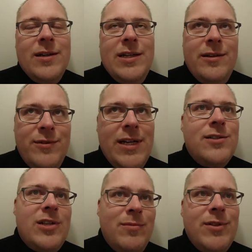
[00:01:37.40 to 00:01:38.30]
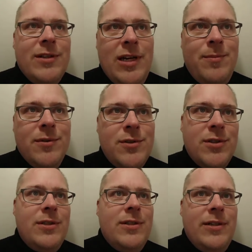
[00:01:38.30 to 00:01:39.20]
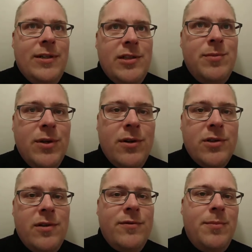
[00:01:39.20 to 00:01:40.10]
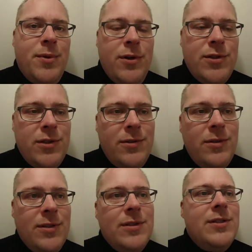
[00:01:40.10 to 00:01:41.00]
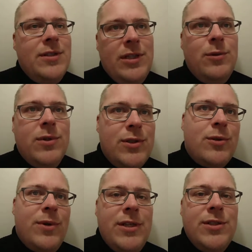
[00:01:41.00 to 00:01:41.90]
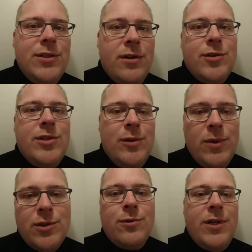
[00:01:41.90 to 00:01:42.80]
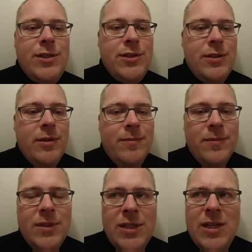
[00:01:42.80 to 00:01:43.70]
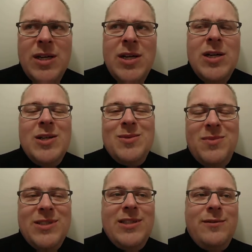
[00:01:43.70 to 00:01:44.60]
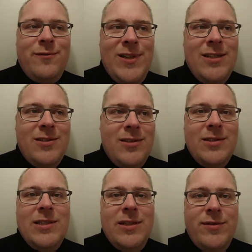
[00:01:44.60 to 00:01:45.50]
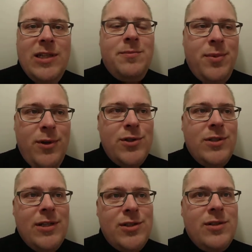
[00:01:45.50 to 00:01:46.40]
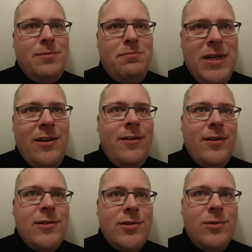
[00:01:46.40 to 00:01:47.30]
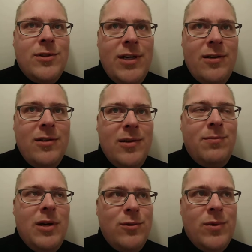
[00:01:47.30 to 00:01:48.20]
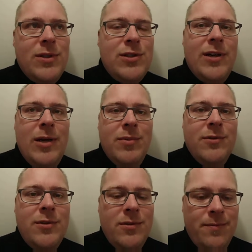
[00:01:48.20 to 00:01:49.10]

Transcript: if then something happens, it is because of the person, he was crazy or she was crazy. But in fact, if that person has many things to tell about what has happened,